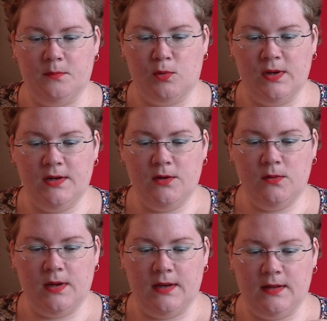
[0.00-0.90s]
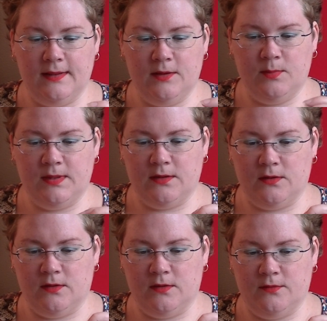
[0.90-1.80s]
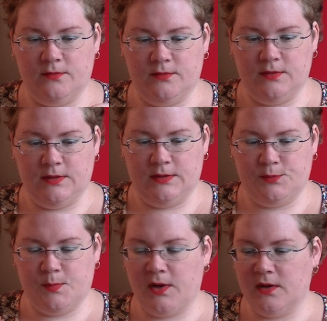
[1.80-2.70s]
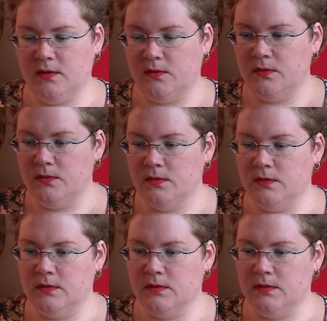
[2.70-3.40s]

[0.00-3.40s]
merino and a little bit of sparkle